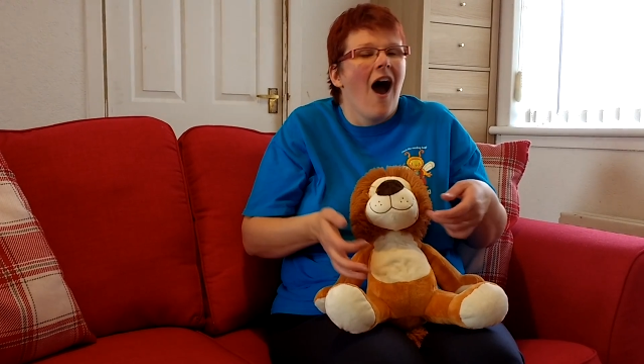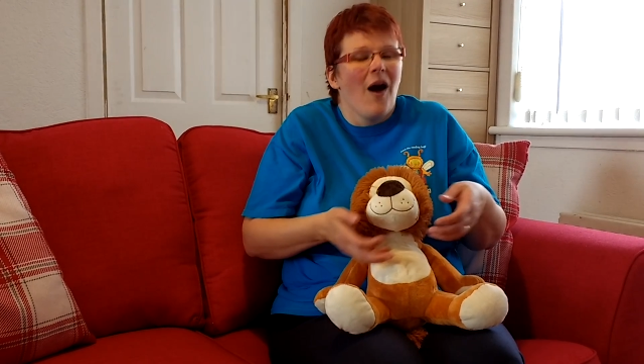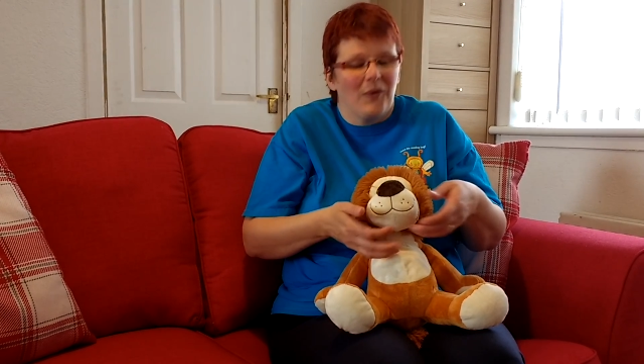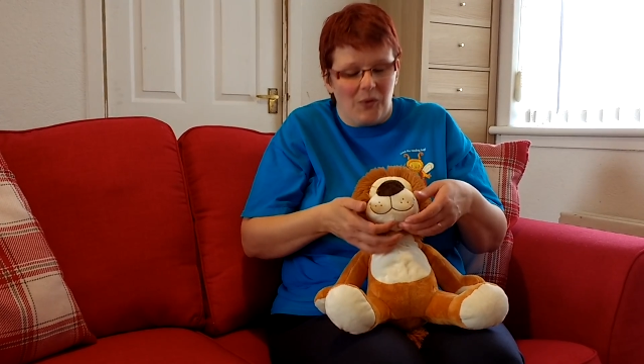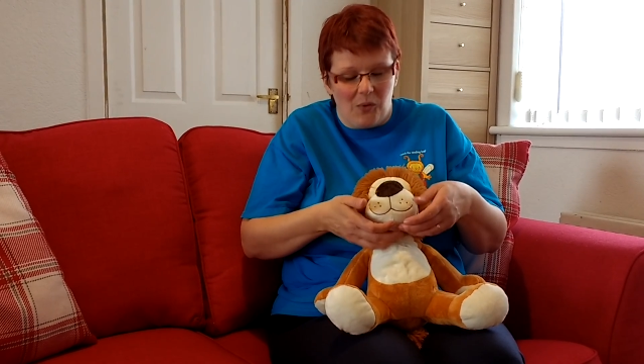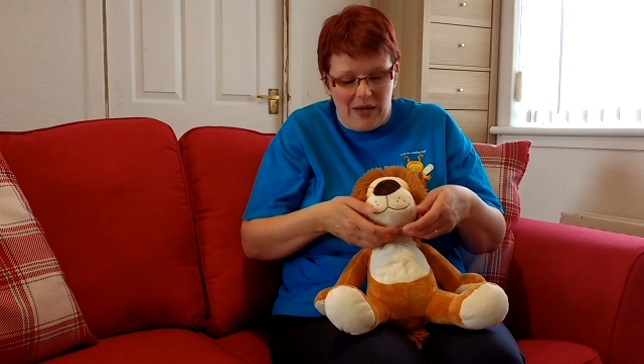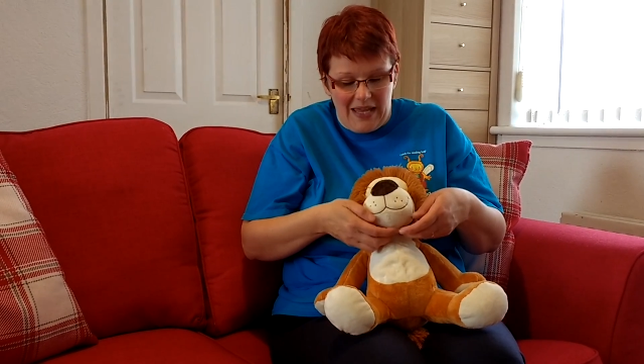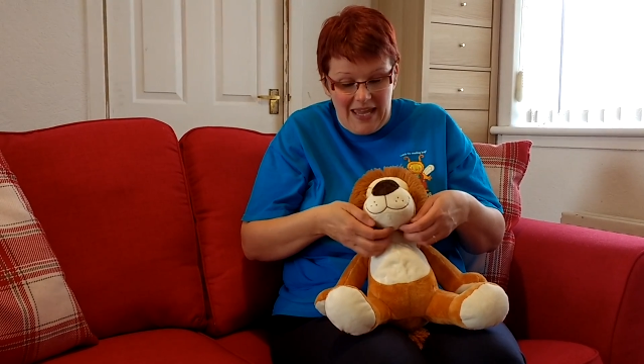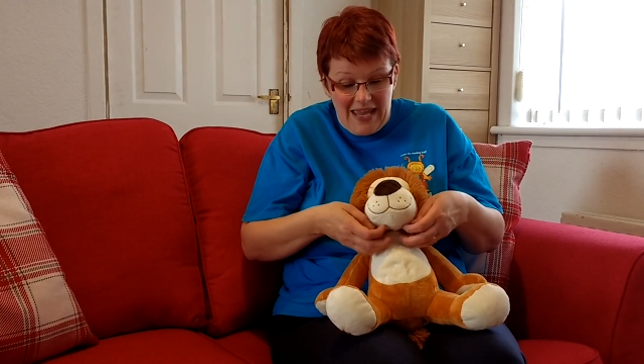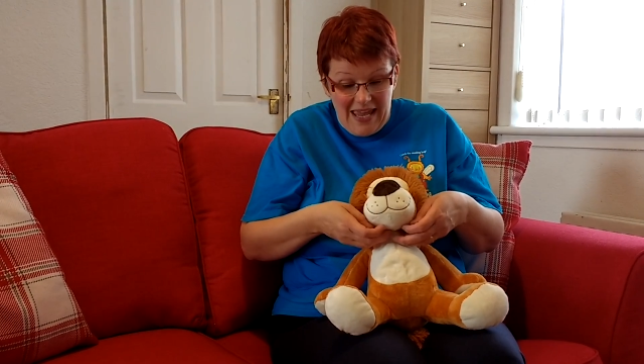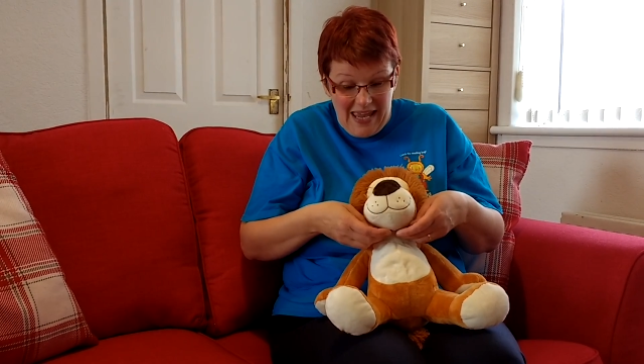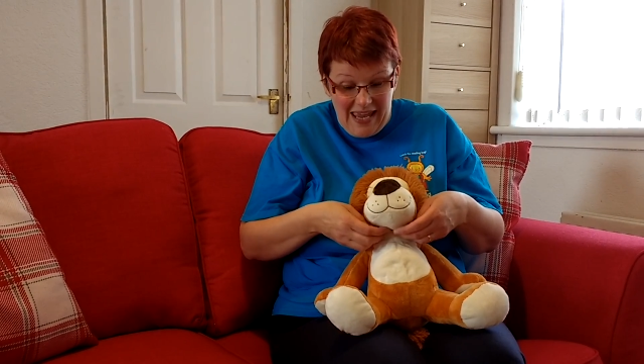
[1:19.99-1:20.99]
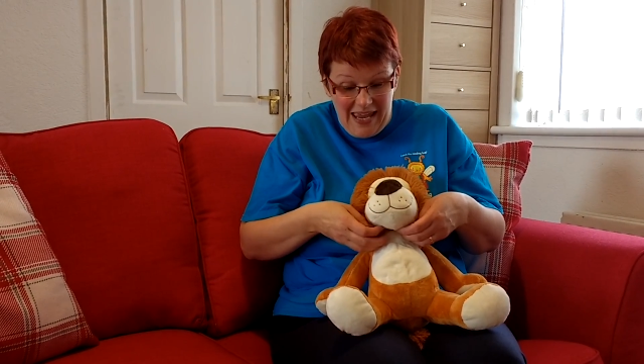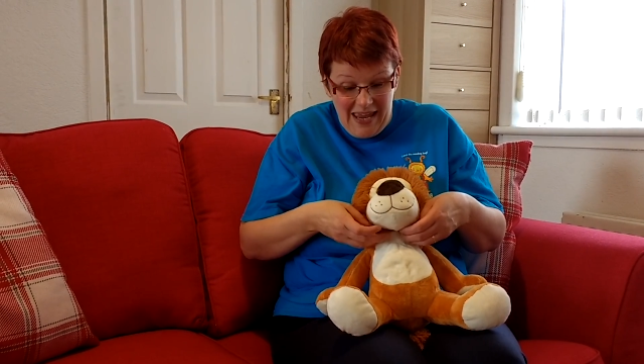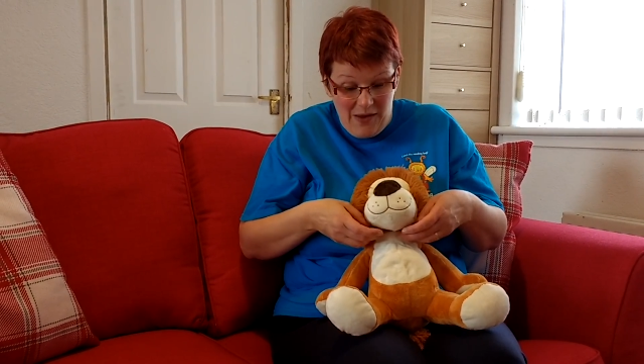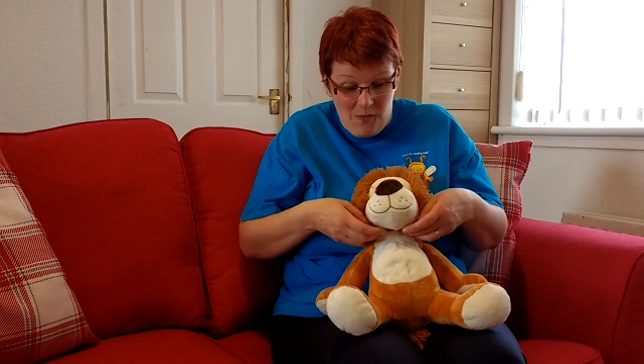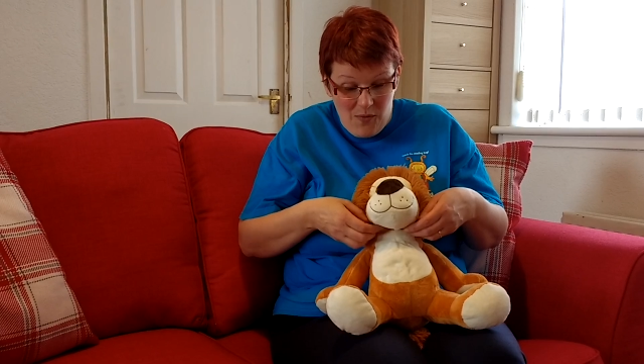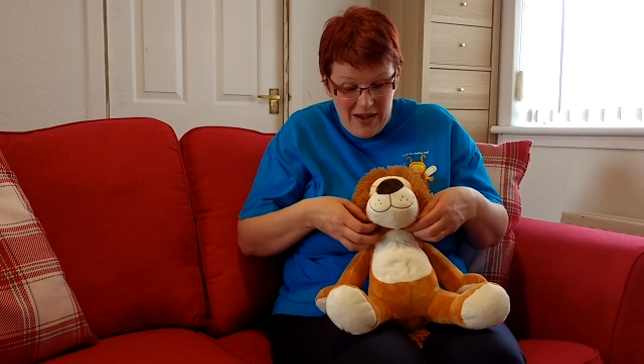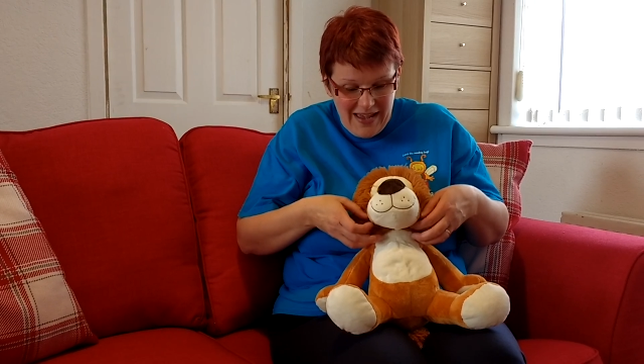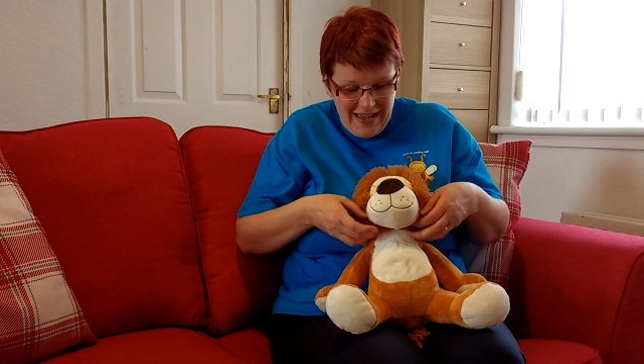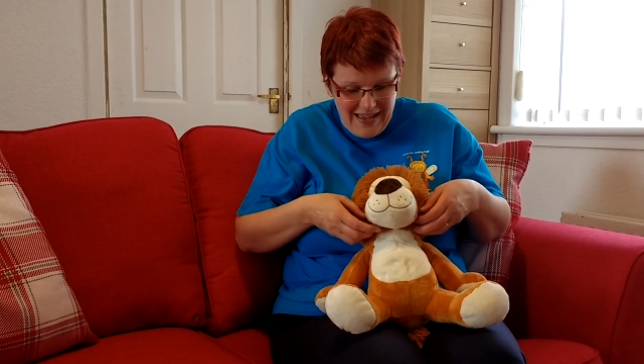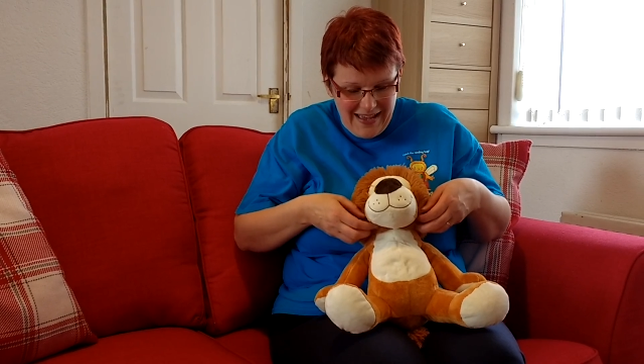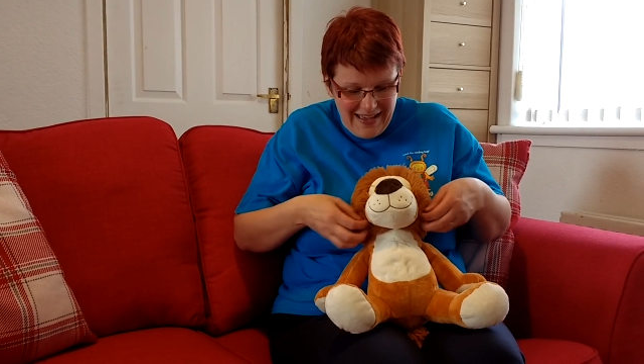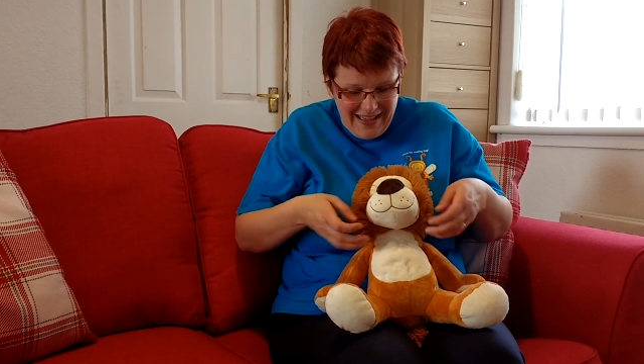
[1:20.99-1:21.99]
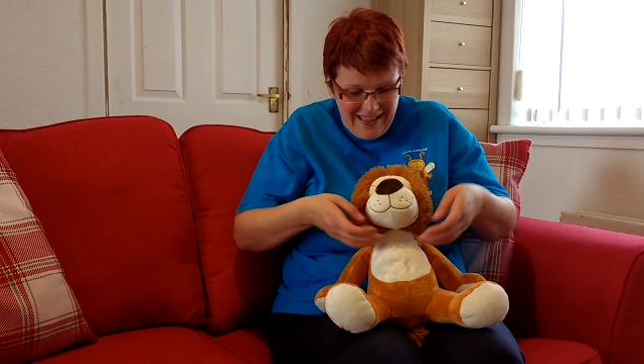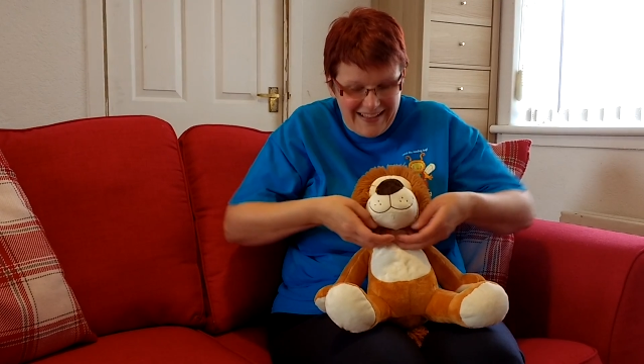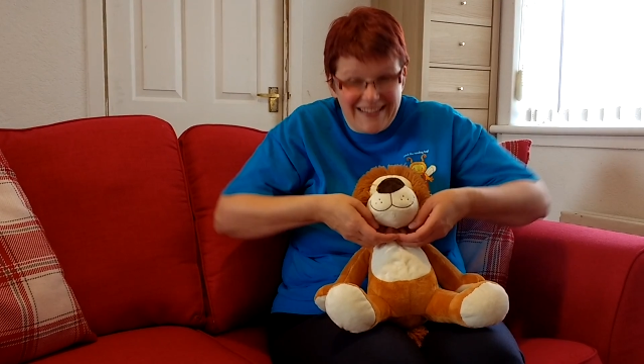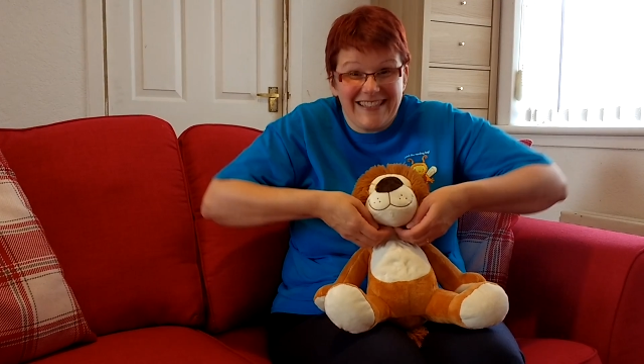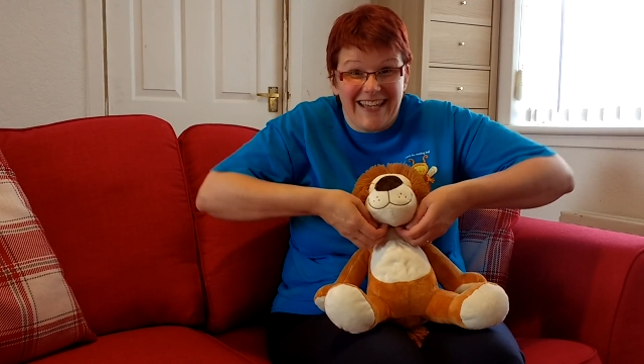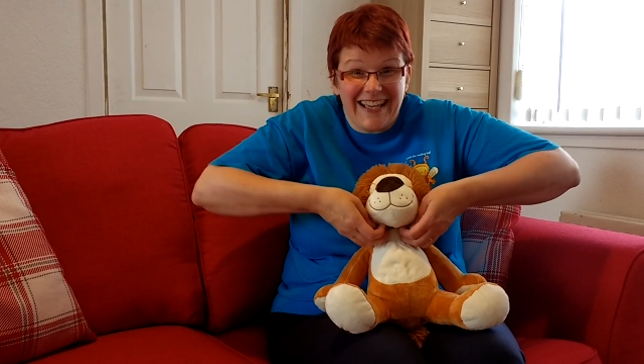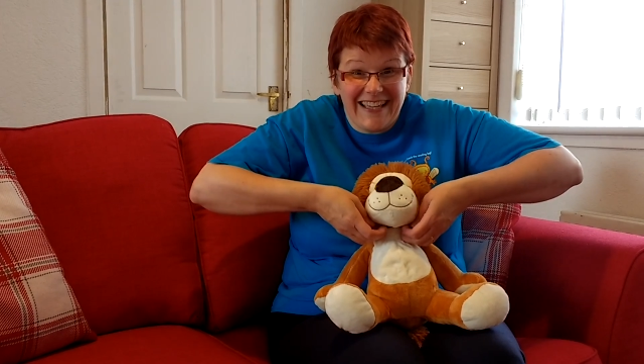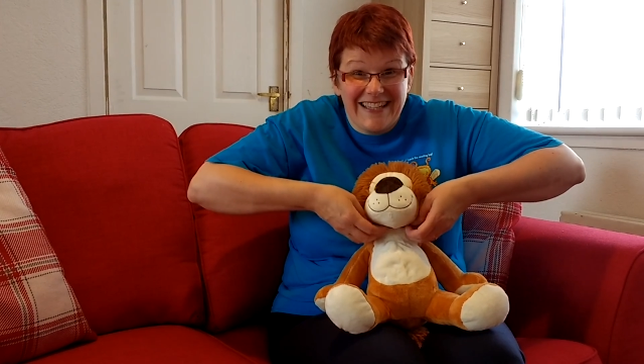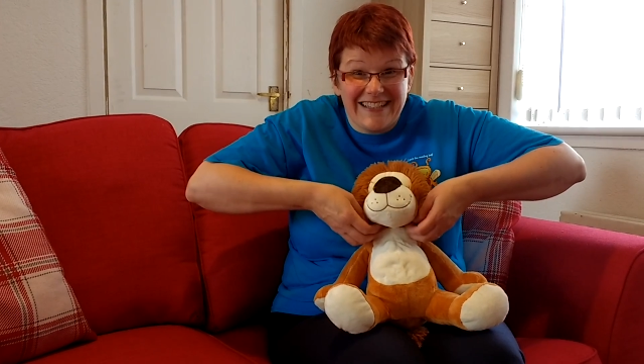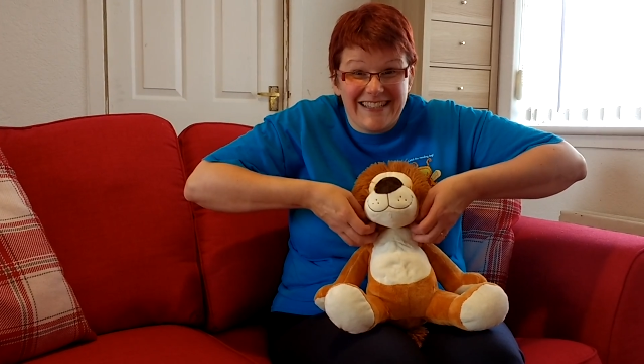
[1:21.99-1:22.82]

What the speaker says: We will tickle,